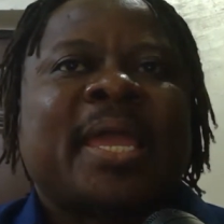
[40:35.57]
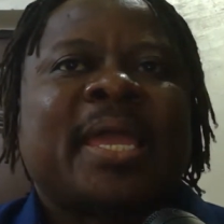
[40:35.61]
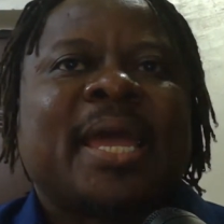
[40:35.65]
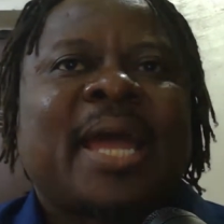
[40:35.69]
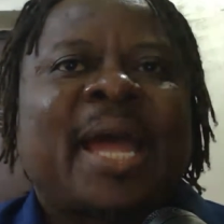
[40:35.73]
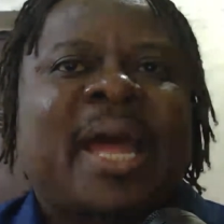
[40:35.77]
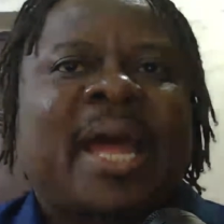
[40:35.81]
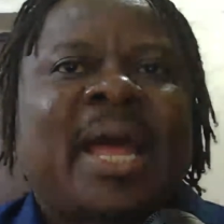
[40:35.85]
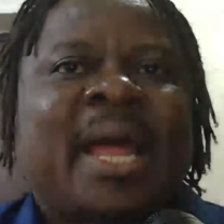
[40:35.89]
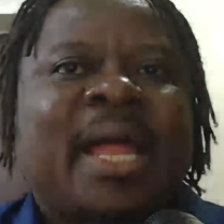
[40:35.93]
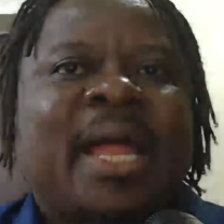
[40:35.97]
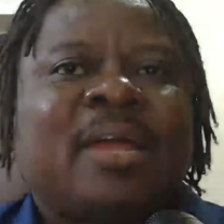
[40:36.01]

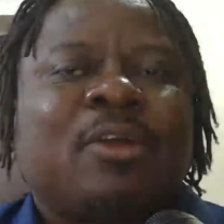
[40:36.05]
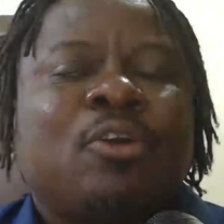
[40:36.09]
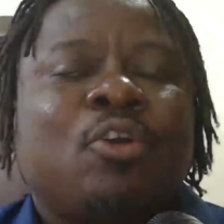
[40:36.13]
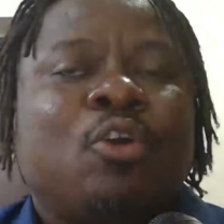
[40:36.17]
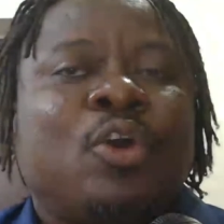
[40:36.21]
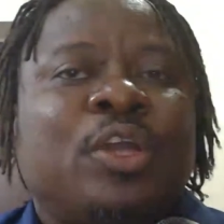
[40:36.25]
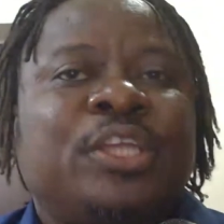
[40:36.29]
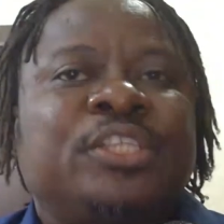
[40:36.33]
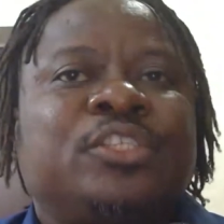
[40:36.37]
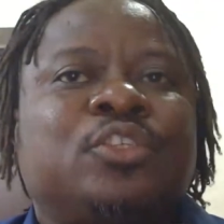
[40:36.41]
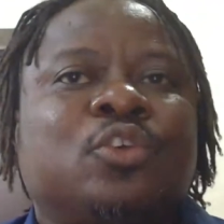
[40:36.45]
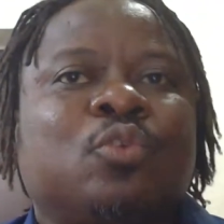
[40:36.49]
and
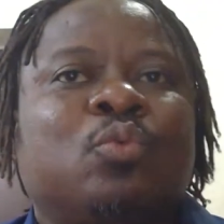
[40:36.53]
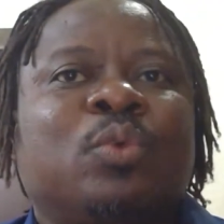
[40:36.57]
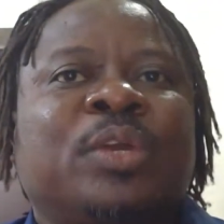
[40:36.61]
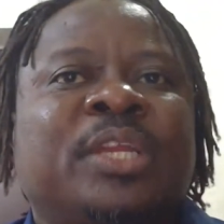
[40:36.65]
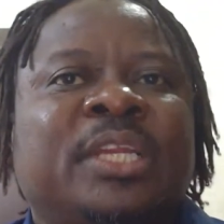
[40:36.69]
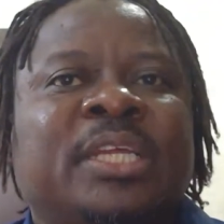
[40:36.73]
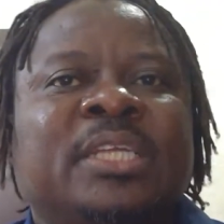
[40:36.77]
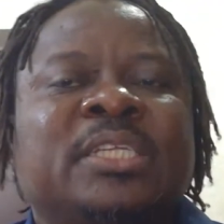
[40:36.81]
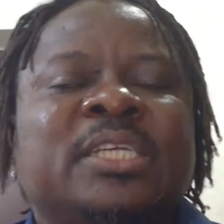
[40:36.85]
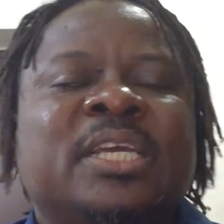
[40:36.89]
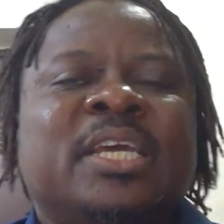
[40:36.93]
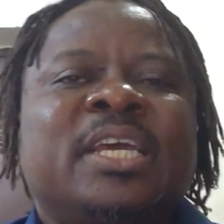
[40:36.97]
going to win
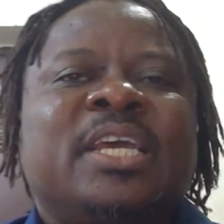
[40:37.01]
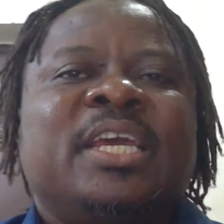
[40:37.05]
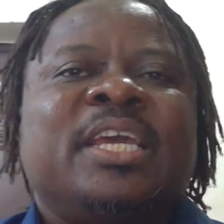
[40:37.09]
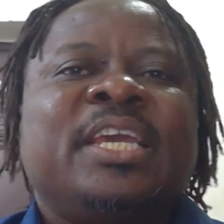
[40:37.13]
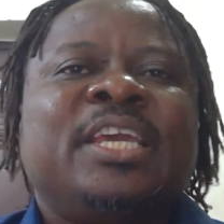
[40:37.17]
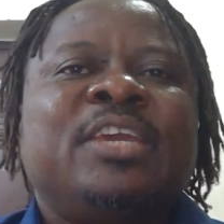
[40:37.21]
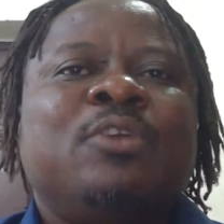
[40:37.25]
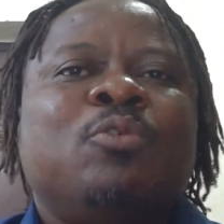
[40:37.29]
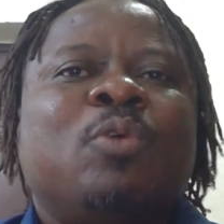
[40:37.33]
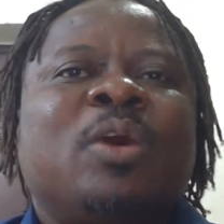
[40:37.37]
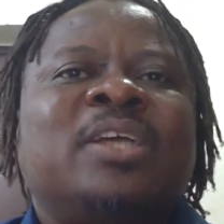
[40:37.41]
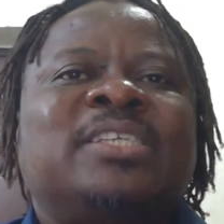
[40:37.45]
it,
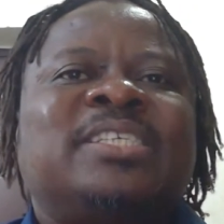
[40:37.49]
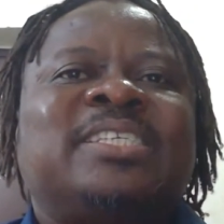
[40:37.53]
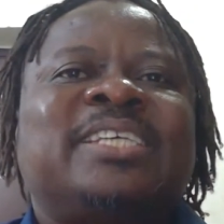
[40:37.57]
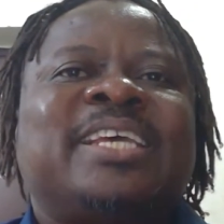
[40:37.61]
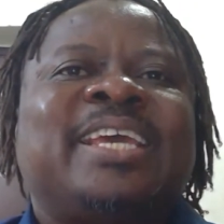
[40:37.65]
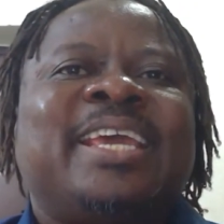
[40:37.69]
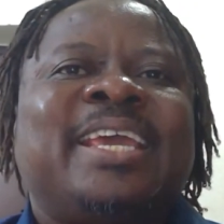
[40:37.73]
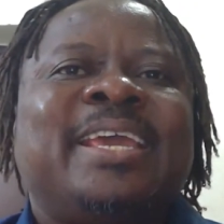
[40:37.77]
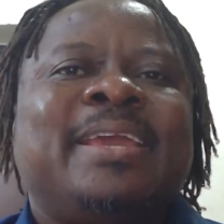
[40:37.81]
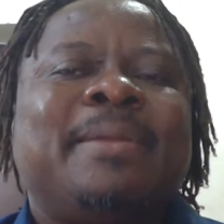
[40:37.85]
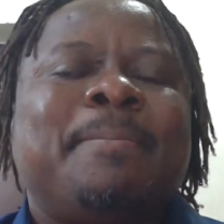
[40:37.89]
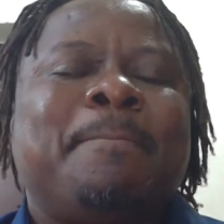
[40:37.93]
he was
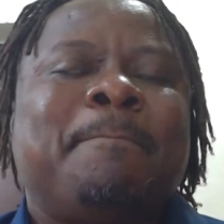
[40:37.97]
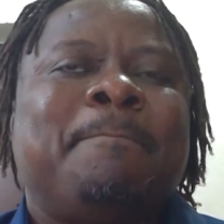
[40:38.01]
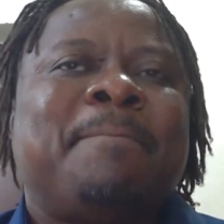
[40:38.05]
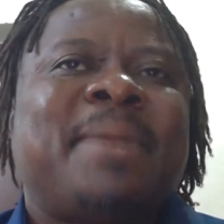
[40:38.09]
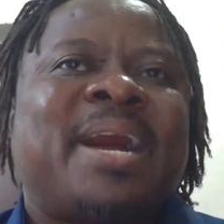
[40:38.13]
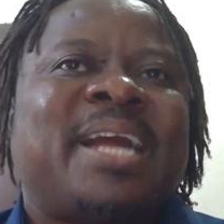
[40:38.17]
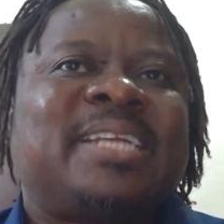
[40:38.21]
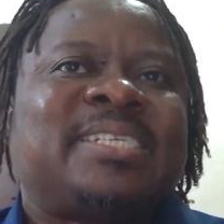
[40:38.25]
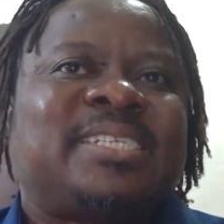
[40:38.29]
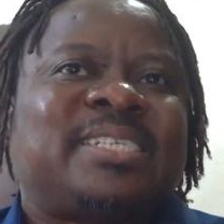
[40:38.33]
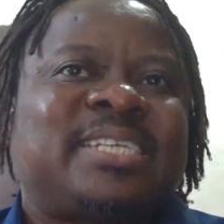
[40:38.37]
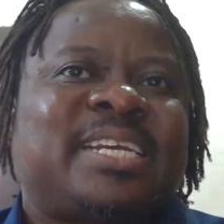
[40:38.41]
a
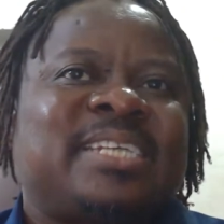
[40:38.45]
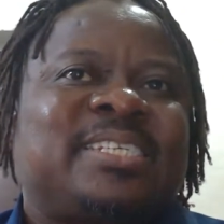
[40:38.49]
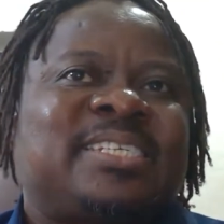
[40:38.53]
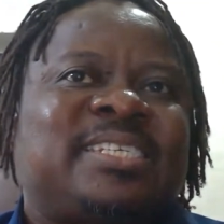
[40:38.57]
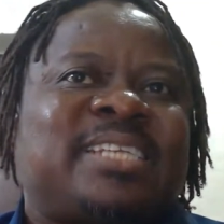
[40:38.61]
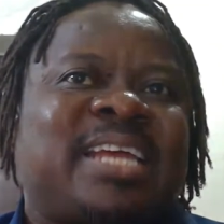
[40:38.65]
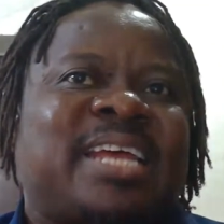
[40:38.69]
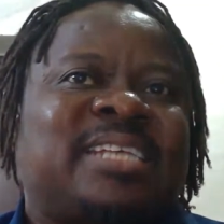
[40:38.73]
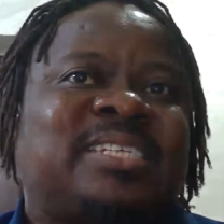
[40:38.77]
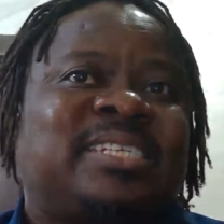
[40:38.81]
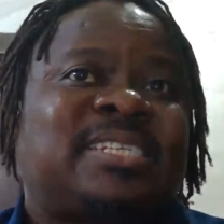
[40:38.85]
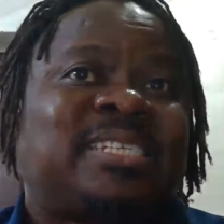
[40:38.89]

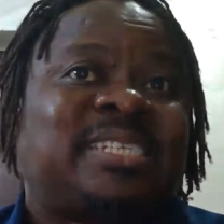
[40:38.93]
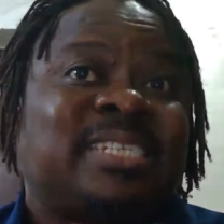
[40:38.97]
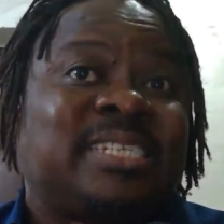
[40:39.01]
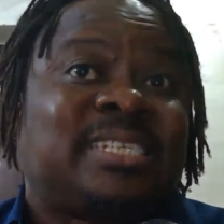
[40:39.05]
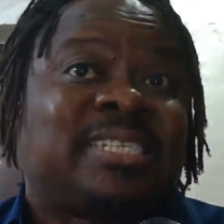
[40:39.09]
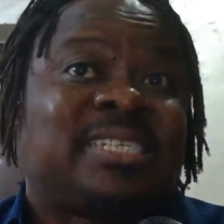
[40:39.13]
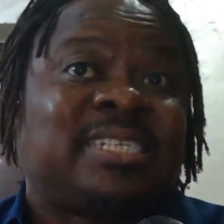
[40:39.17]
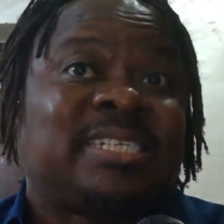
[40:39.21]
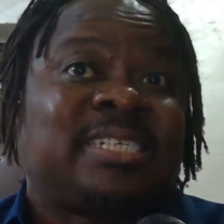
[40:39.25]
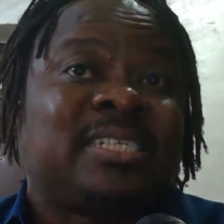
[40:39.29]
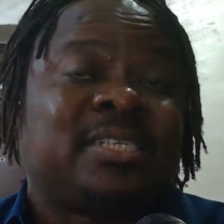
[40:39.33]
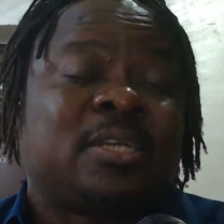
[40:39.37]
Manchester
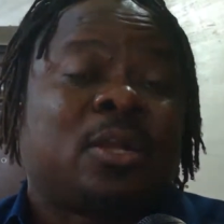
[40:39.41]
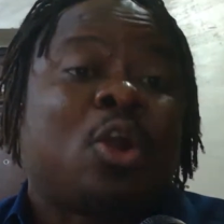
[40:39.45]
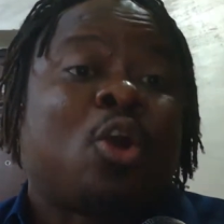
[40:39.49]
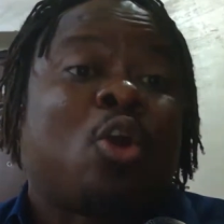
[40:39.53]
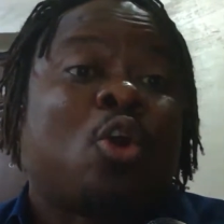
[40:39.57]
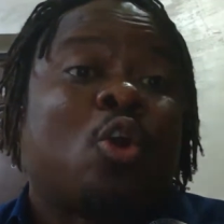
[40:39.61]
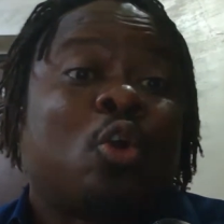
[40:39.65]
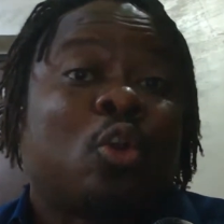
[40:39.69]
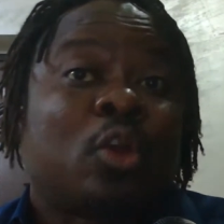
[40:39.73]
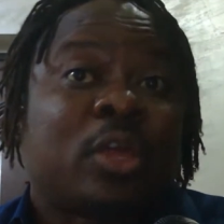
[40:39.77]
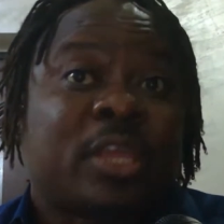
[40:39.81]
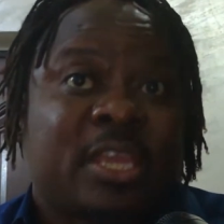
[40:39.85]
City
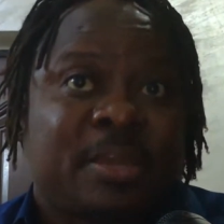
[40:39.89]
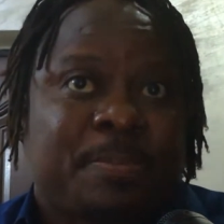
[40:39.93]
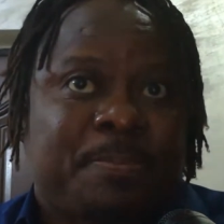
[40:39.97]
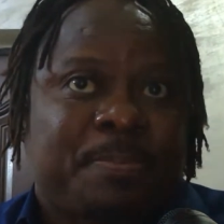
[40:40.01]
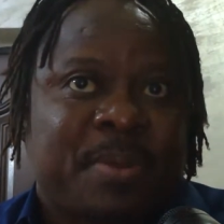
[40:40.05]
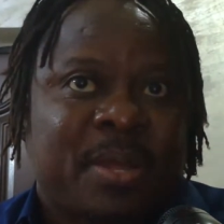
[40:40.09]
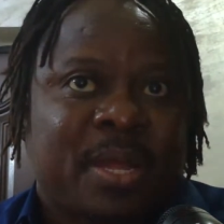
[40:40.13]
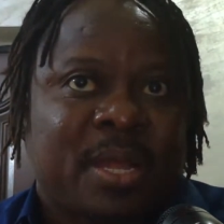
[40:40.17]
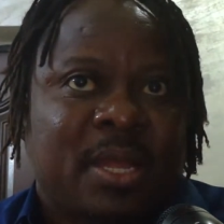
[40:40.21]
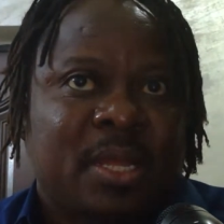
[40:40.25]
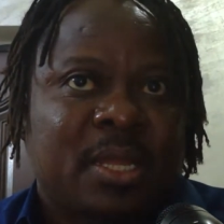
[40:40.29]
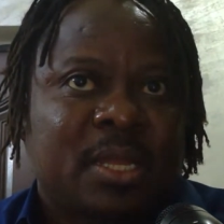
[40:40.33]

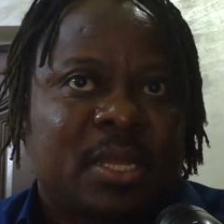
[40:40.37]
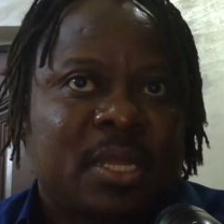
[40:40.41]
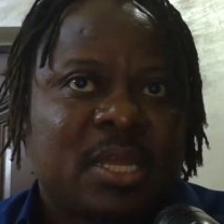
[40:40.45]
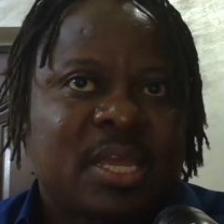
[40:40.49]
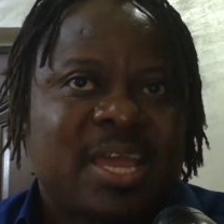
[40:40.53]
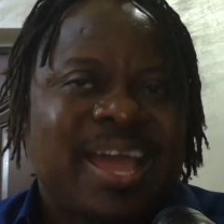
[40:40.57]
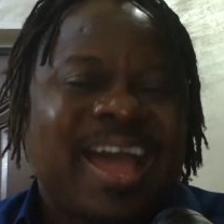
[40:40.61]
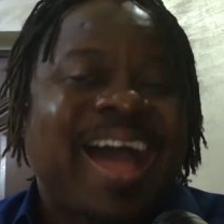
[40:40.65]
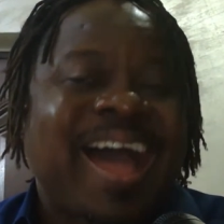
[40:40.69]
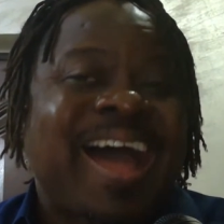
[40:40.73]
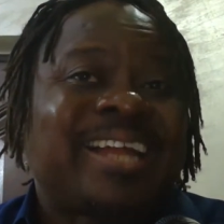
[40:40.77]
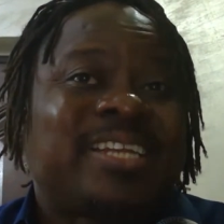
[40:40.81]
goalkeeper
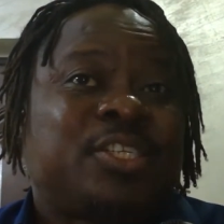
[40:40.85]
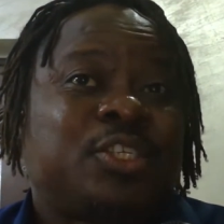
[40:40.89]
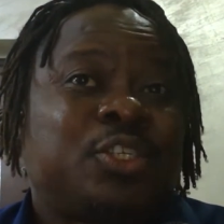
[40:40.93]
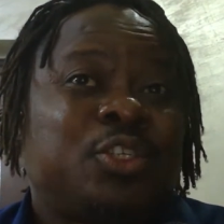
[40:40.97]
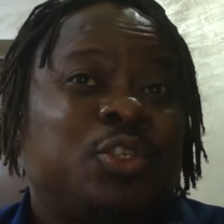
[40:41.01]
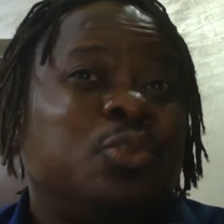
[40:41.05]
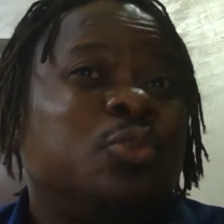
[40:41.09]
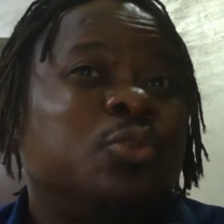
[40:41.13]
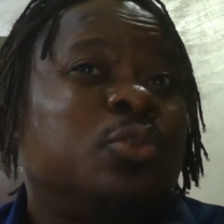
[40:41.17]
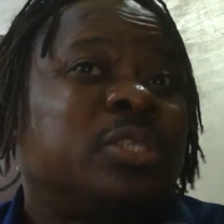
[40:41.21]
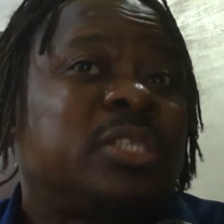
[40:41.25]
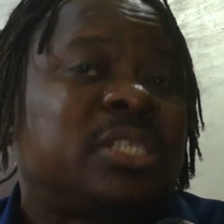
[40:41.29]
at
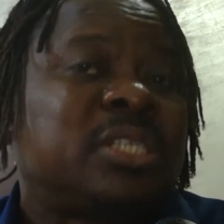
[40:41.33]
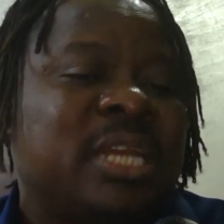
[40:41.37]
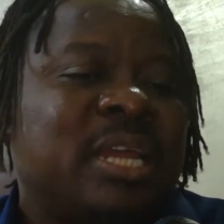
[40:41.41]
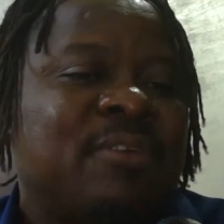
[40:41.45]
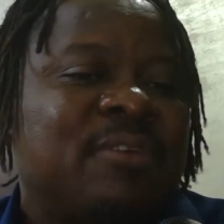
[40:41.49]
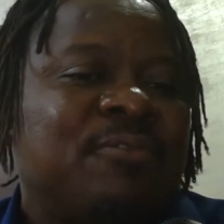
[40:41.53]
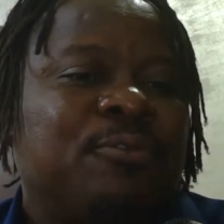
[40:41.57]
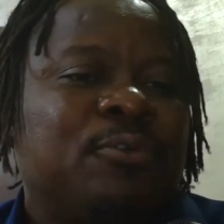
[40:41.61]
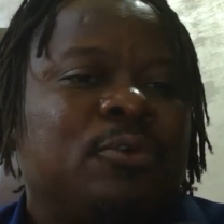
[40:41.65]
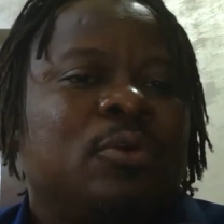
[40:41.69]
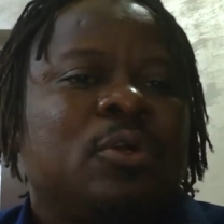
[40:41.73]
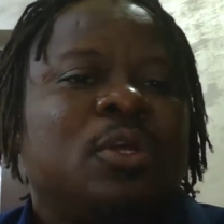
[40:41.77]
youth
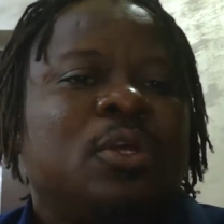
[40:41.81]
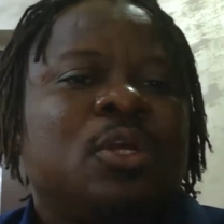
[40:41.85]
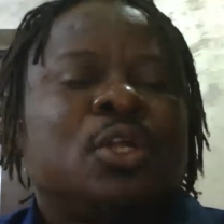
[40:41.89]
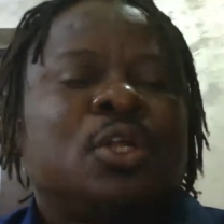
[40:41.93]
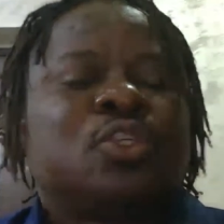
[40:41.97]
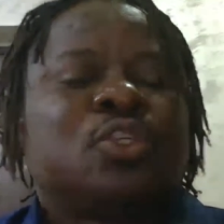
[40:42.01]
level.